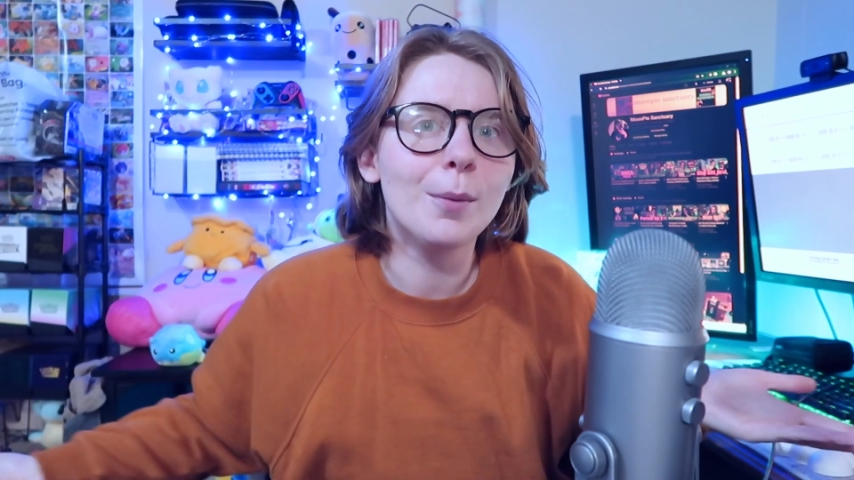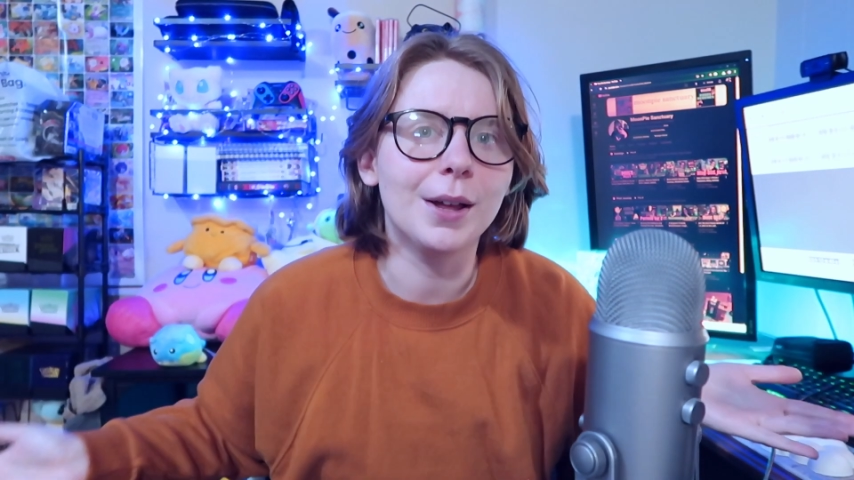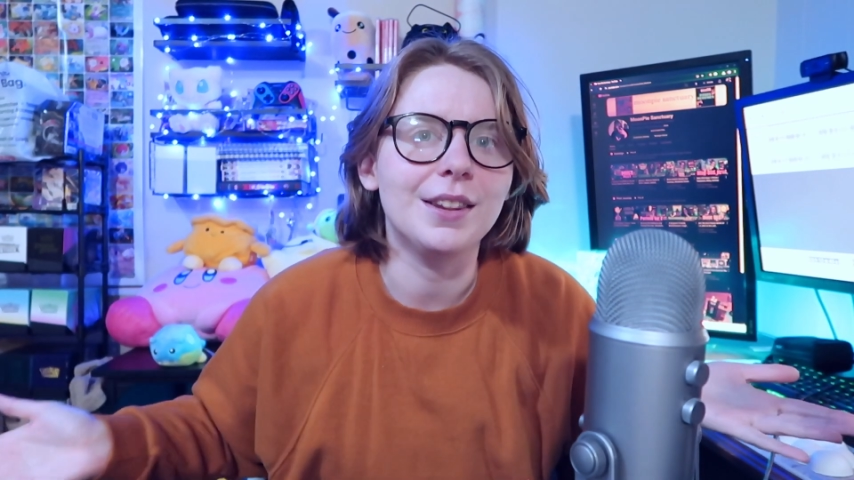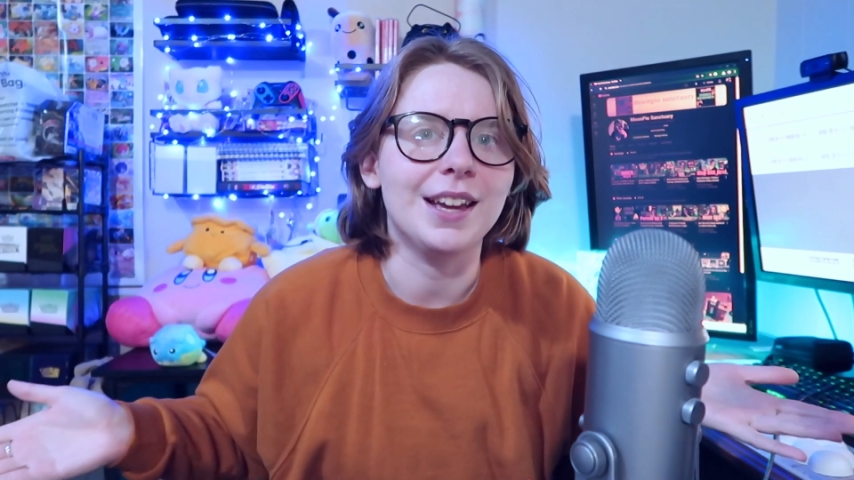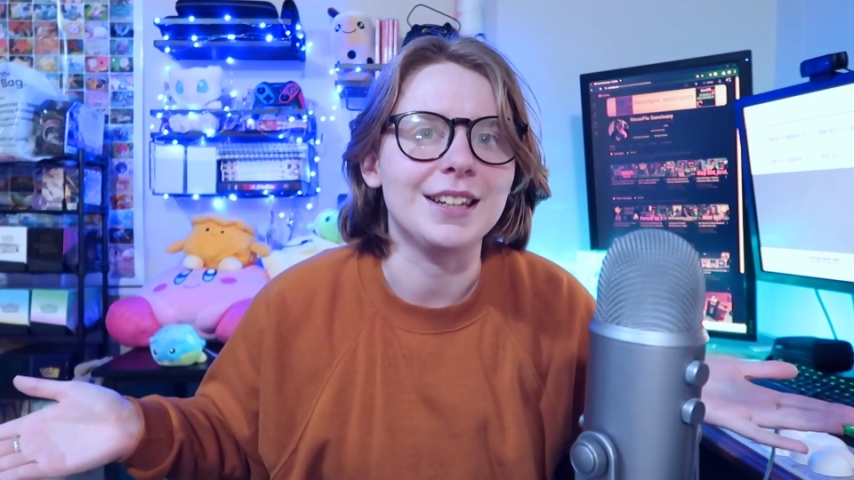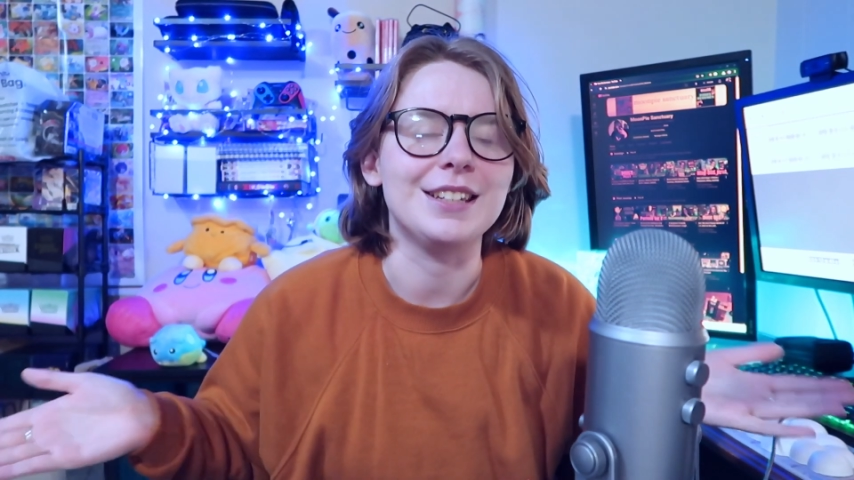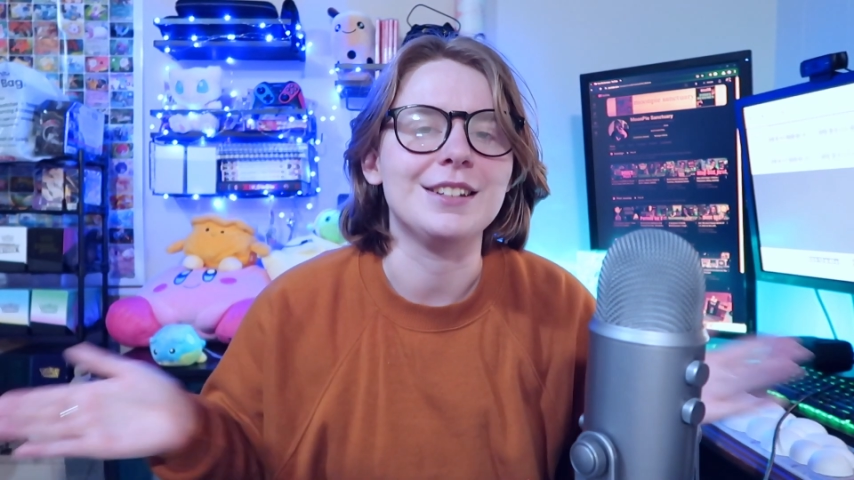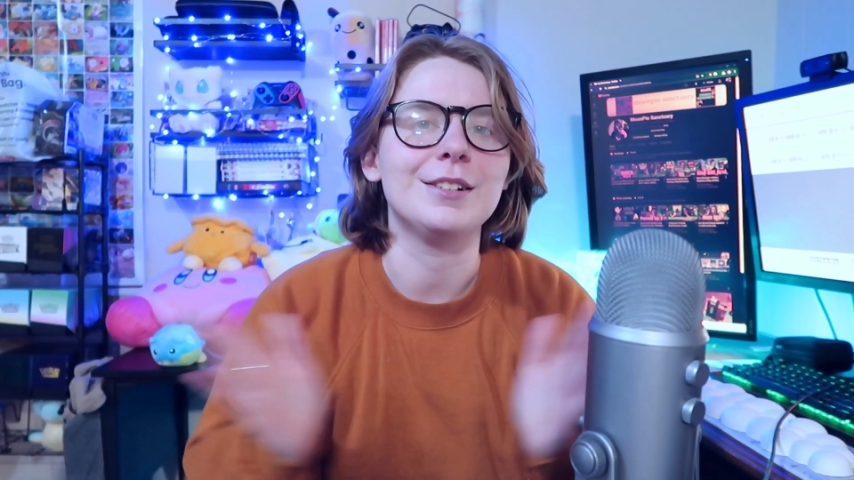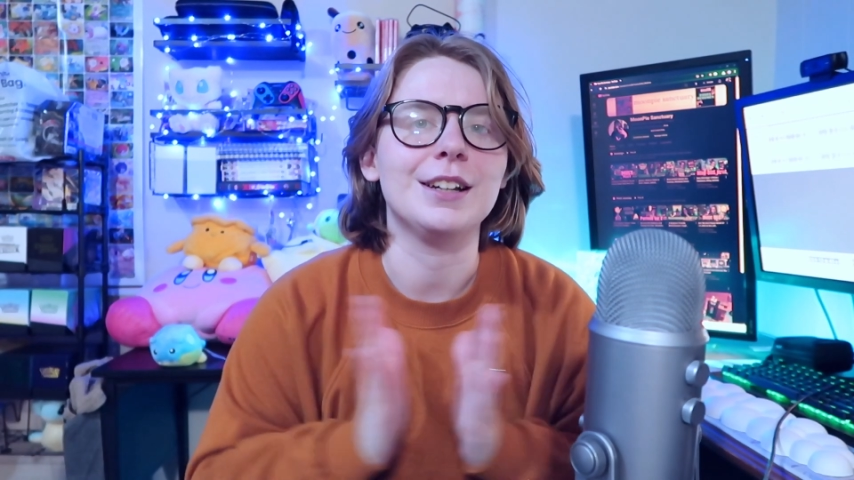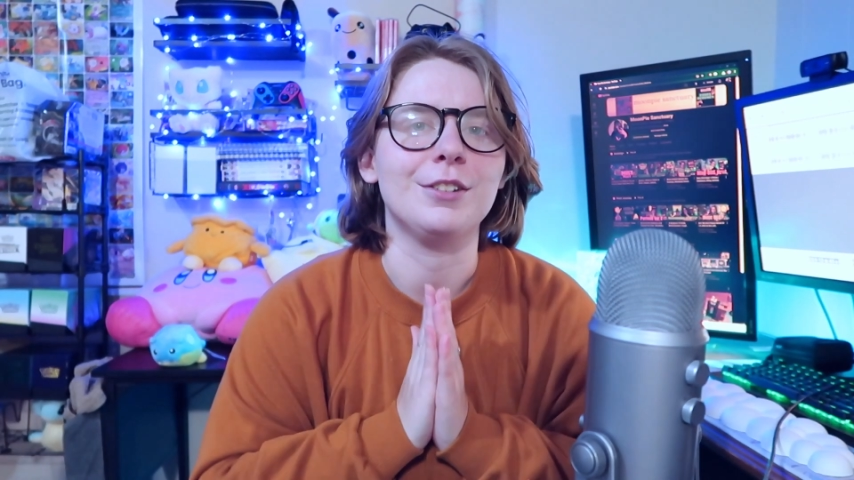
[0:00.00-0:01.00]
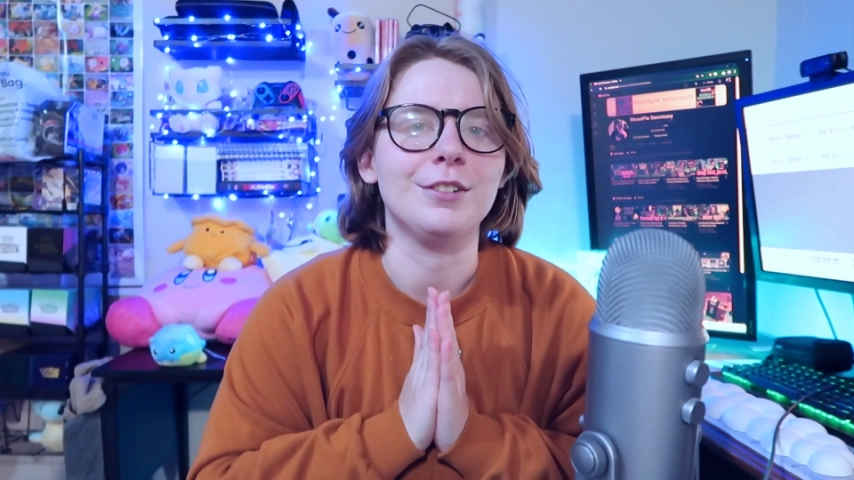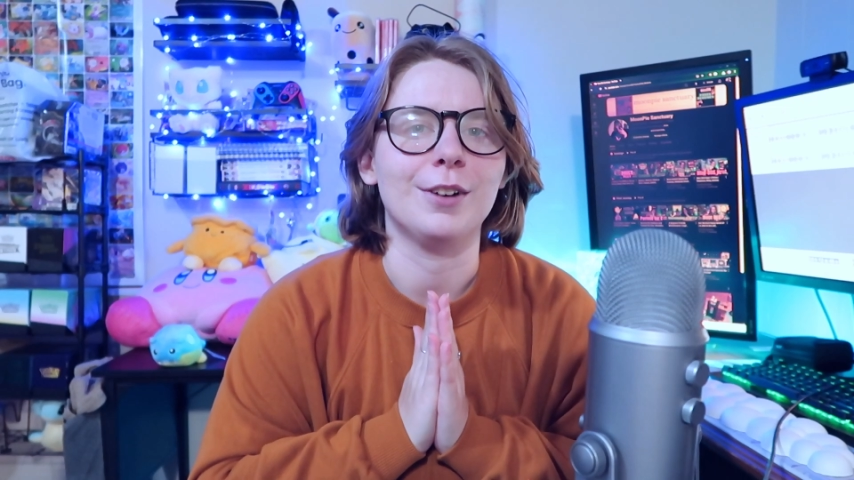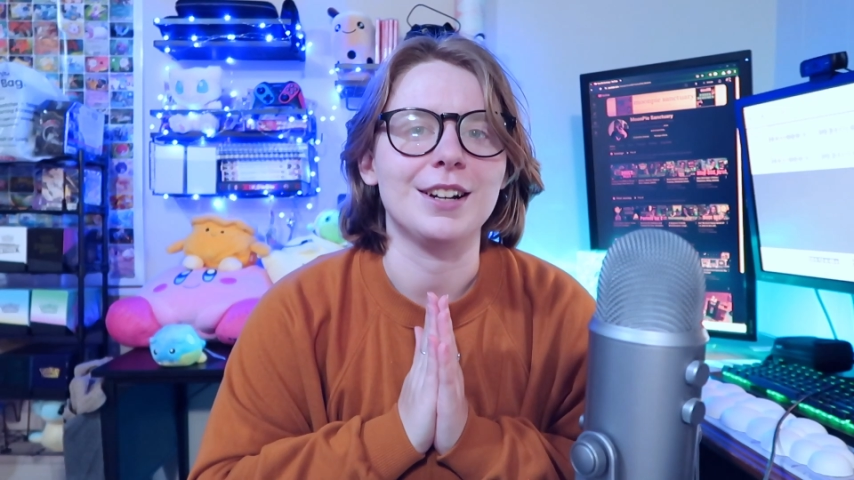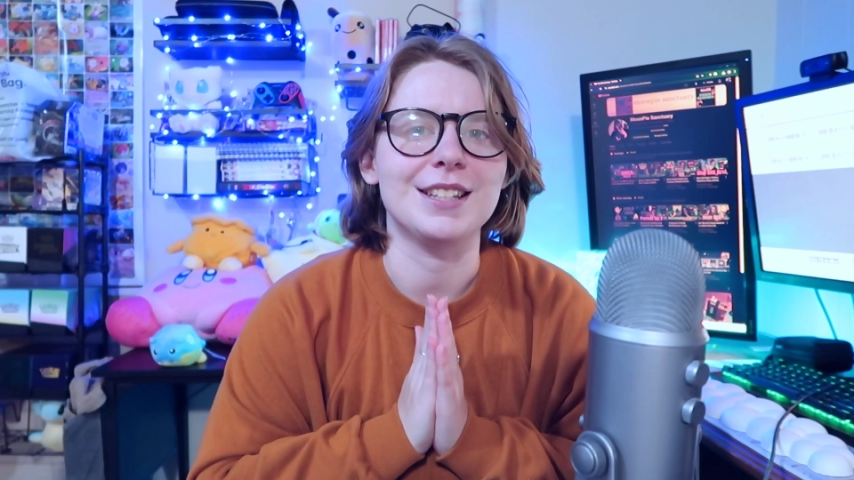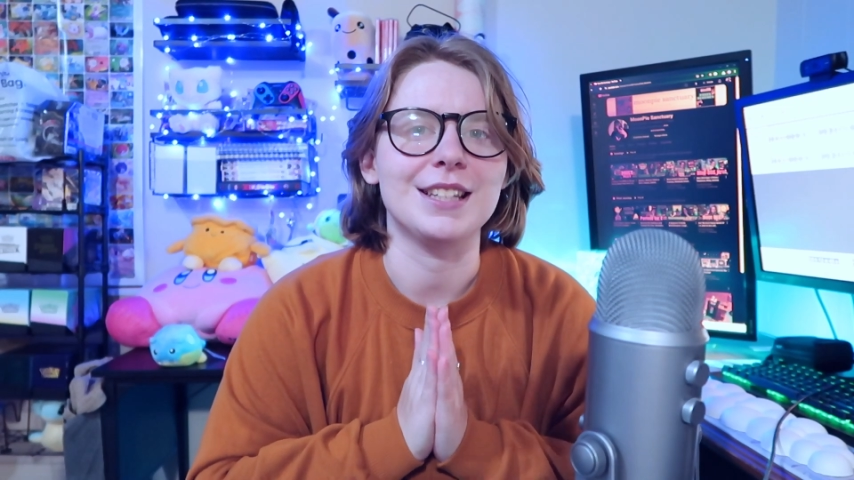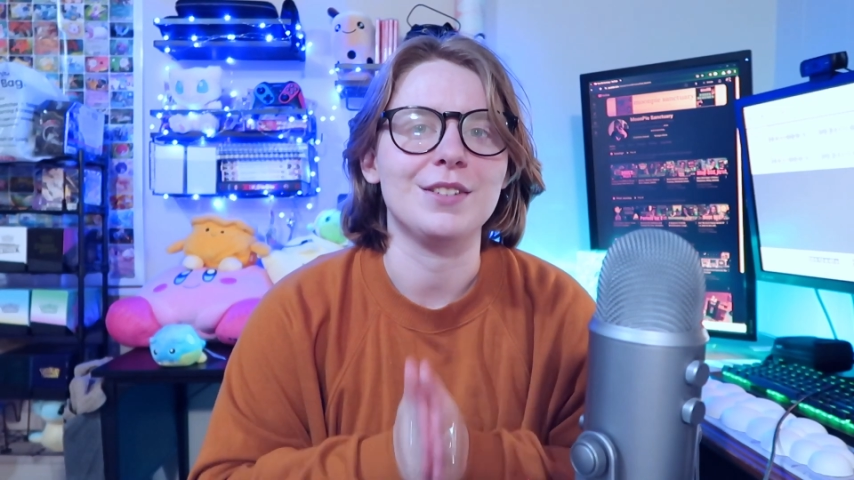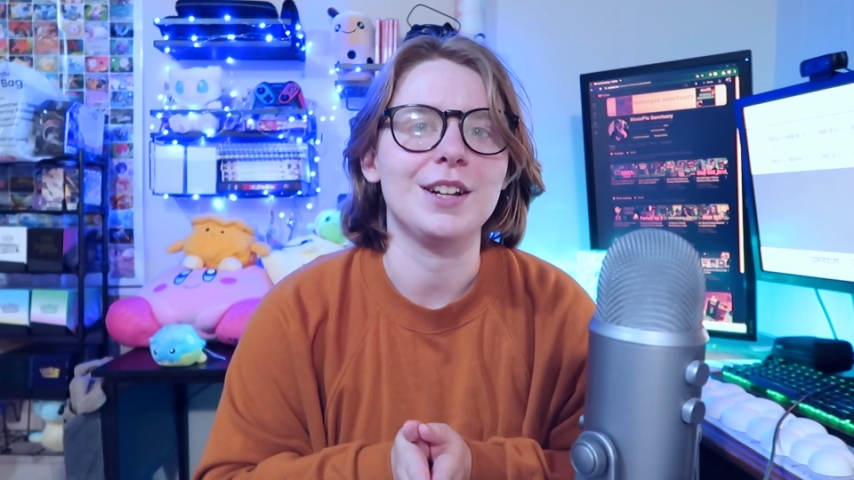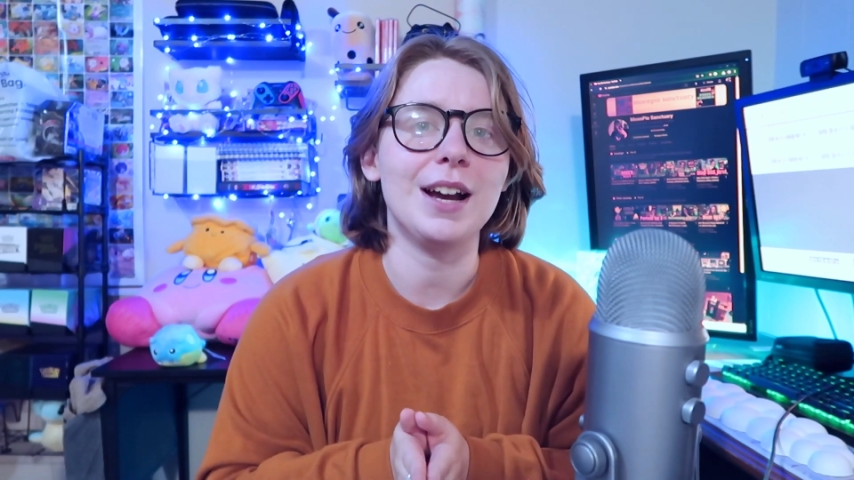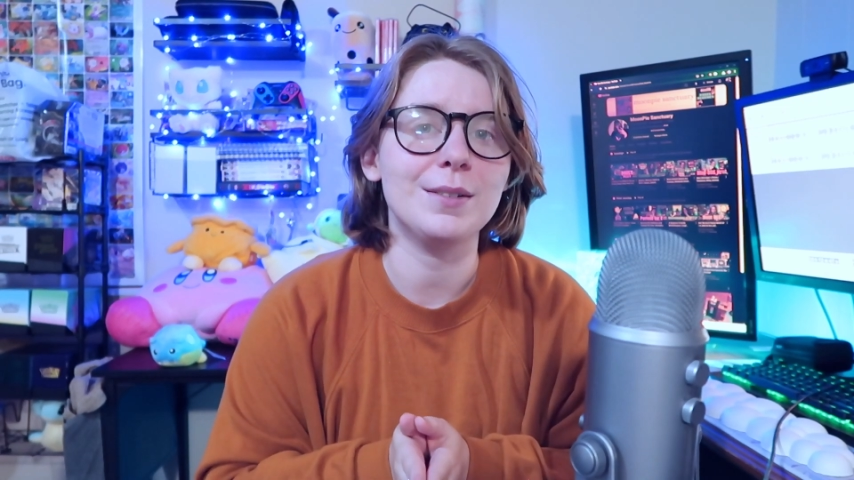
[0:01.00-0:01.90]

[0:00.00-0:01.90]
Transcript: But thank you if you've watched this video.